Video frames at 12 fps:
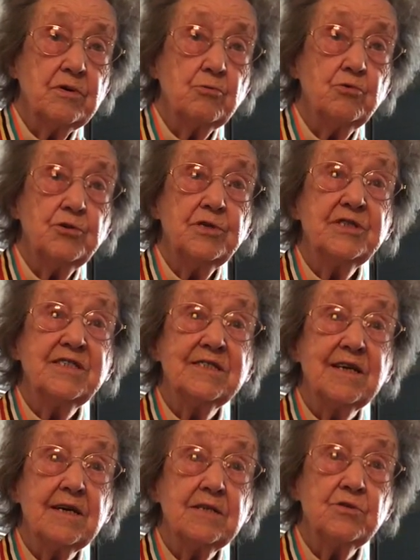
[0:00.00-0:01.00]
couldn't
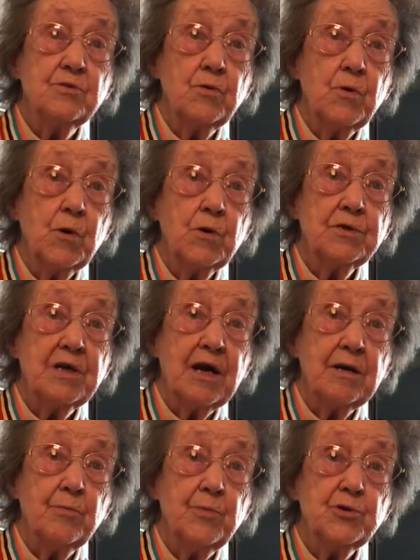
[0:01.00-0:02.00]
stay so long
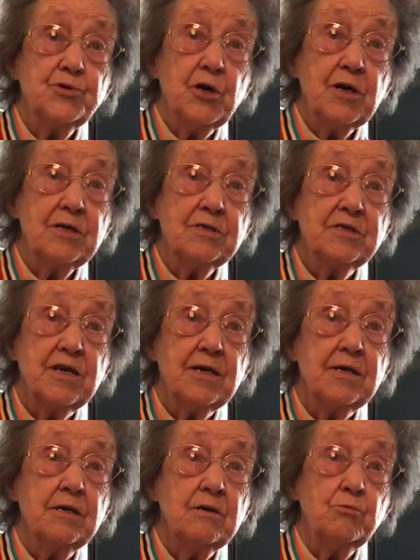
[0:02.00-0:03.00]
time, but I
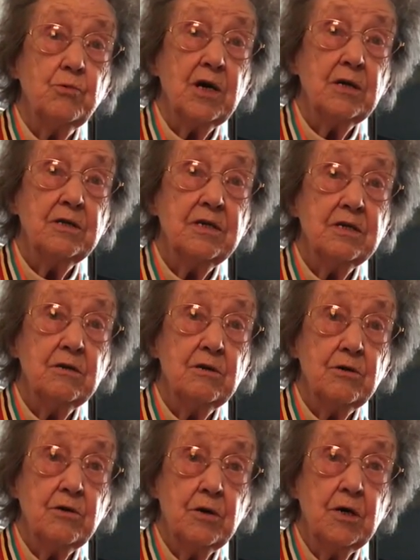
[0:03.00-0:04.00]
stayed 1
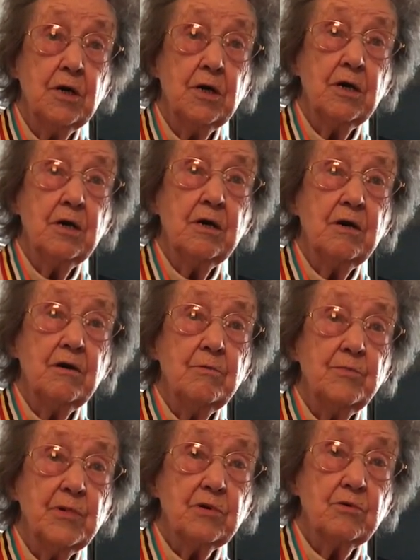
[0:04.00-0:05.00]
year
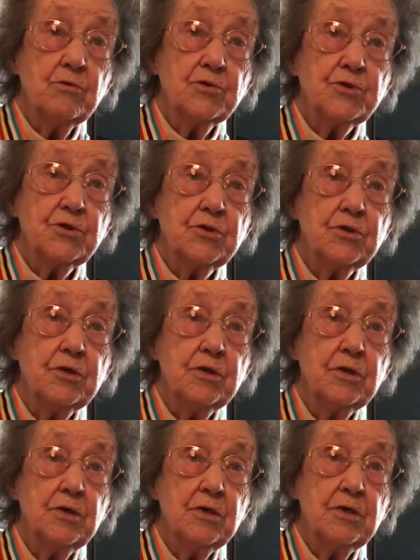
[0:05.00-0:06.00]
because
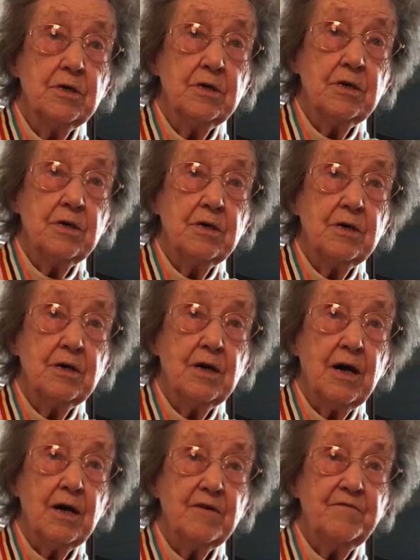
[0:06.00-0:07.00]

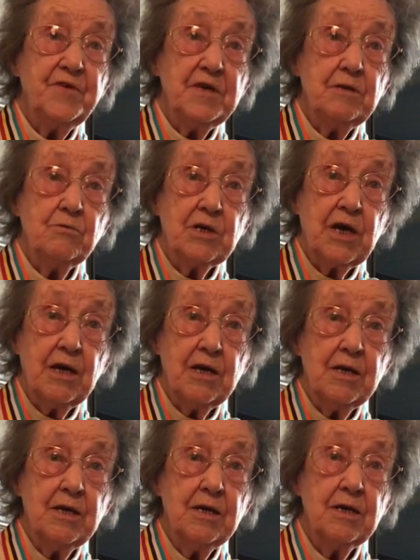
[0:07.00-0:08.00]
I feel okay.